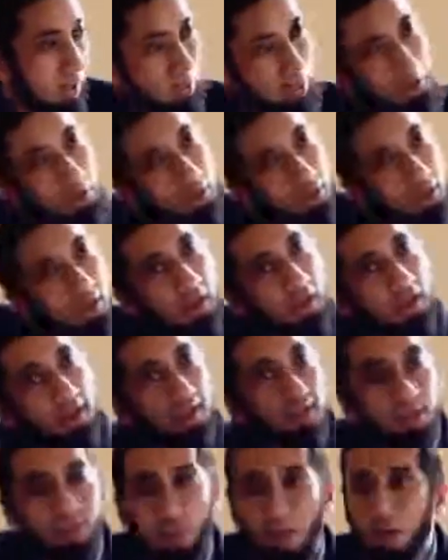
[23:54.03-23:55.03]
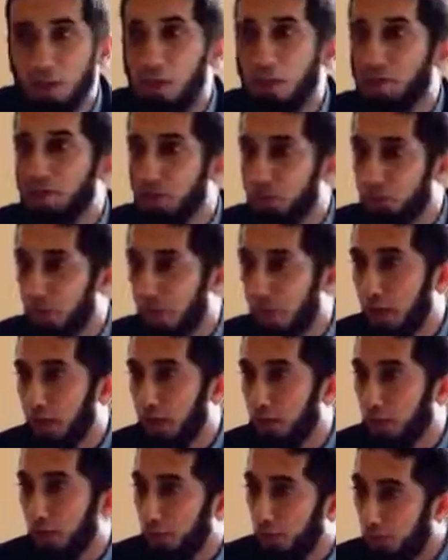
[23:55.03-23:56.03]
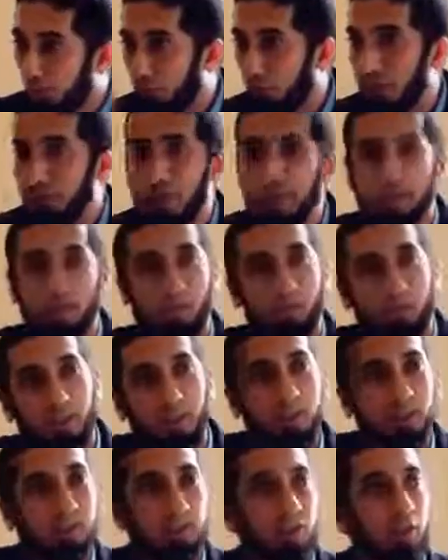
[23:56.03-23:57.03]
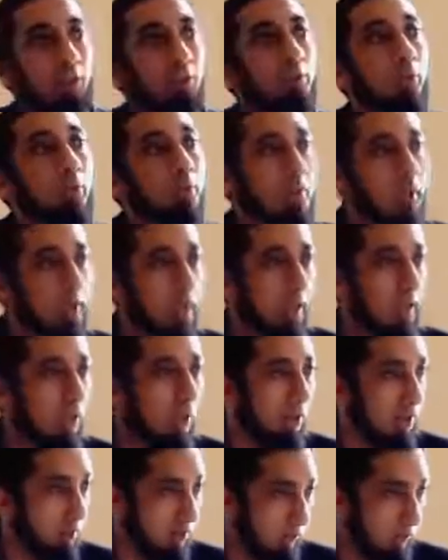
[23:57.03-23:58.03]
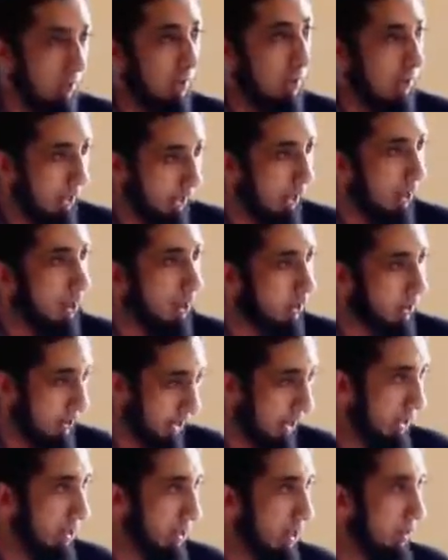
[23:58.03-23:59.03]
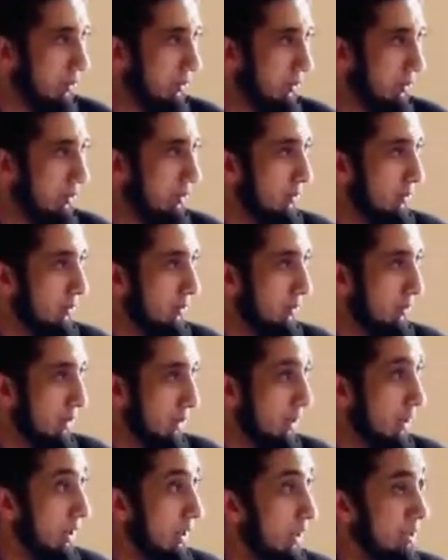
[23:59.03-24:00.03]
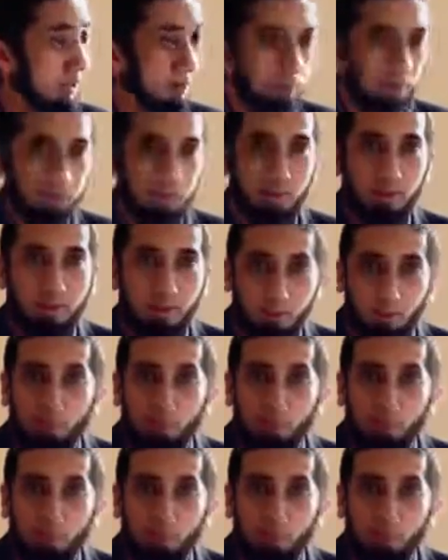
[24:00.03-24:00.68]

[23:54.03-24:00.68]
And when you're cutting the check off the checkbook, you feel like somebody just did a root canal on you. It hurts, I know. It hurts.